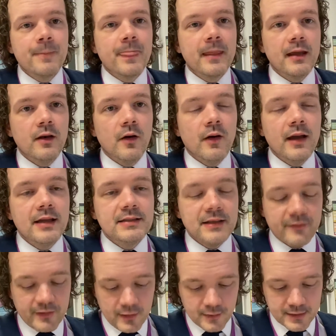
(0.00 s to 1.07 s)
you know, it's
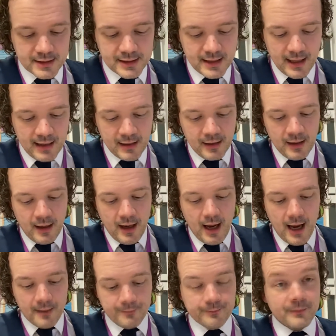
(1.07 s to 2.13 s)
difficult to say.
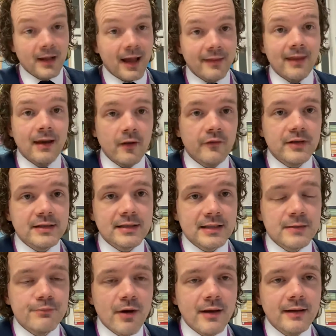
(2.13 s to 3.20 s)
And then obviously
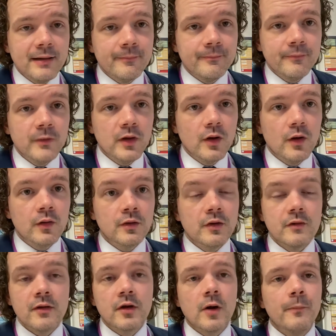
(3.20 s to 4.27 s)
there's branding. You know,
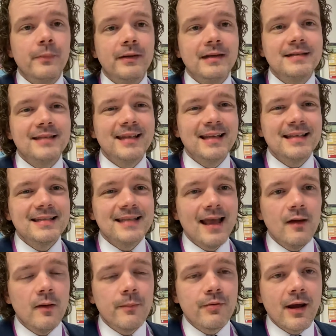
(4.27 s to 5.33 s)
there are companies that
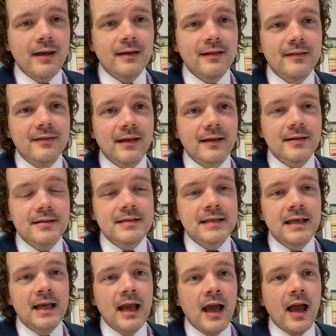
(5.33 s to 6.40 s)
excel at branding things,
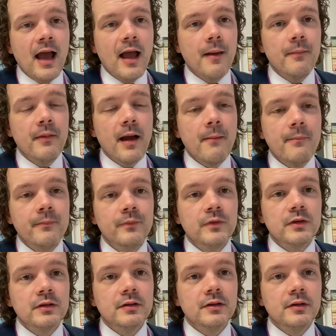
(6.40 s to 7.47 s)

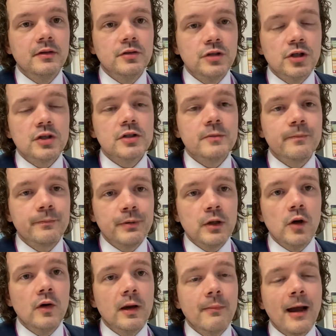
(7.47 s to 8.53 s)
and just
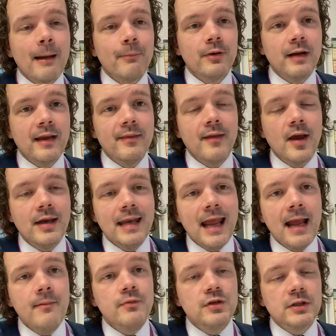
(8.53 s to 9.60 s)
purely by putting their
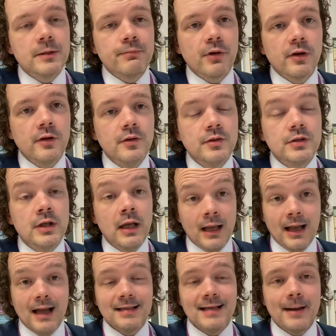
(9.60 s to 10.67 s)
name to the product,
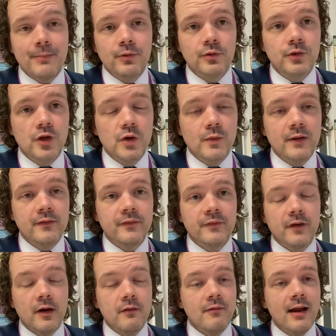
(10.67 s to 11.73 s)
as Apple do with
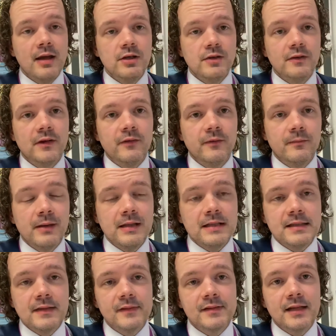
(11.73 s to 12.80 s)
a range of different
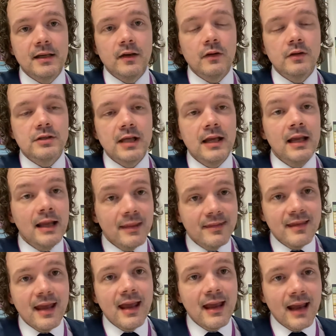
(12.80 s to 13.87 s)
pieces of technology,
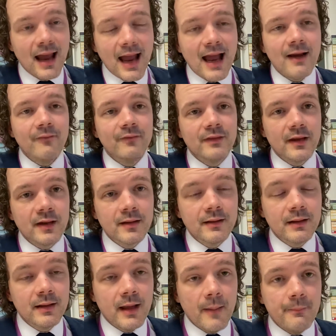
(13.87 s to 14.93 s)
they have the
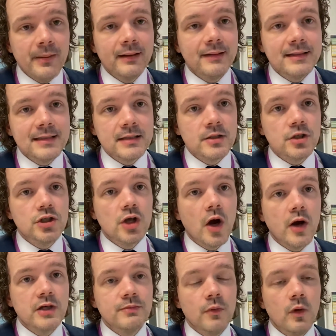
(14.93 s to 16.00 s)
ability to
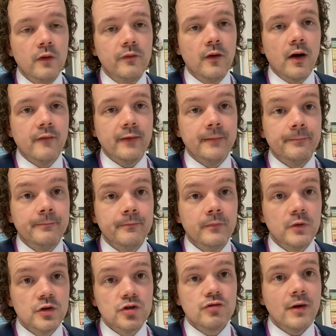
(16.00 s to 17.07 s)
charge more for it
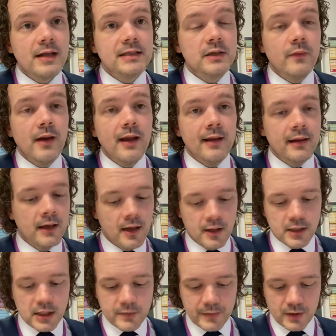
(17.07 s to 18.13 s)
straight away,
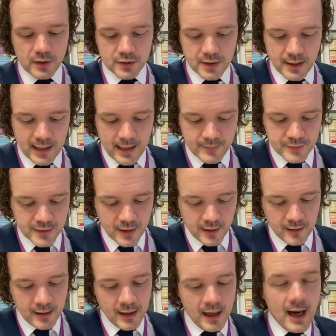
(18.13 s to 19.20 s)
just because their name's there.
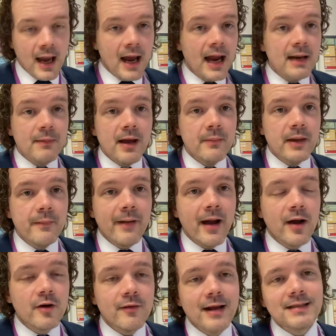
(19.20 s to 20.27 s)
And it might be about
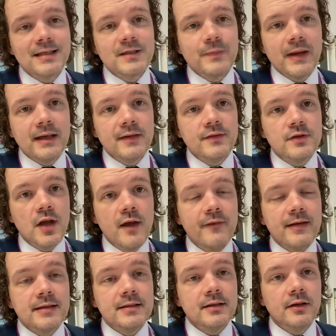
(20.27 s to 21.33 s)
a greater speed of
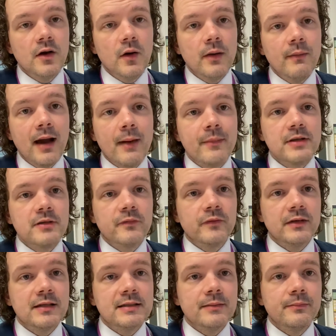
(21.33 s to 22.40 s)
service. You know, it might be
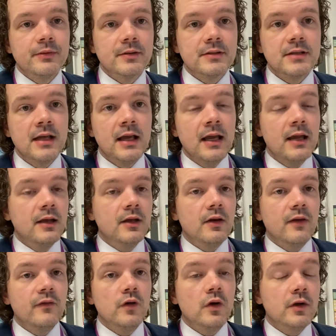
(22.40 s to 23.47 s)
something as simple as, you know,
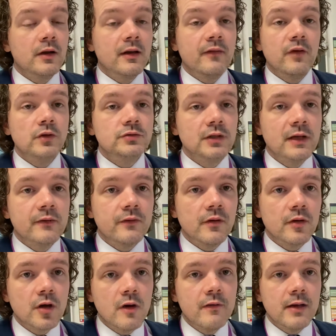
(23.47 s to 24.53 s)
if you're looking for a
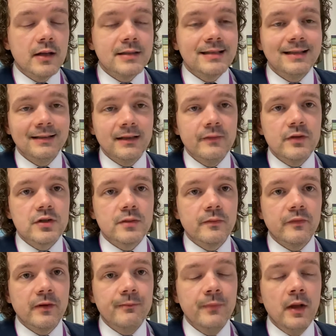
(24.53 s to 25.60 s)
courier to deliver
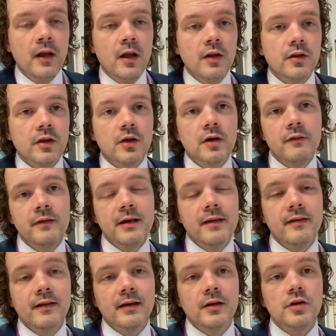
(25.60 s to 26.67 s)
something, the courier
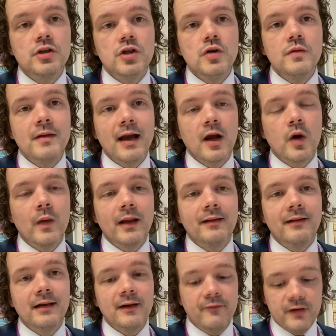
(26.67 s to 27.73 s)
that can do that
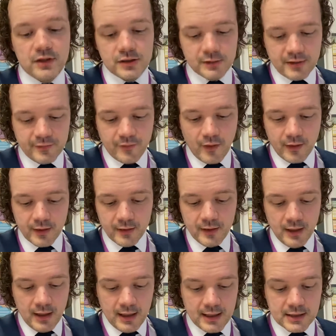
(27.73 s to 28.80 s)
quickly and efficiently for you
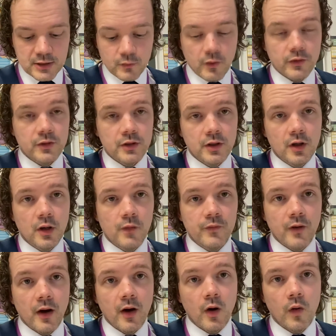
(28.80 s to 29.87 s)
is the one that you go
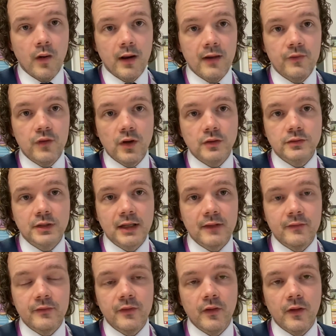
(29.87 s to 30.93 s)
for. Or if you're
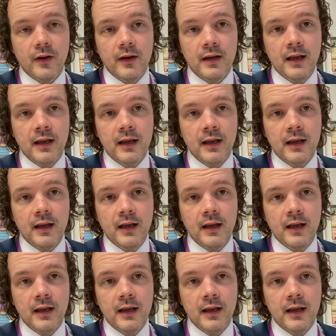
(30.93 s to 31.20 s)
looking for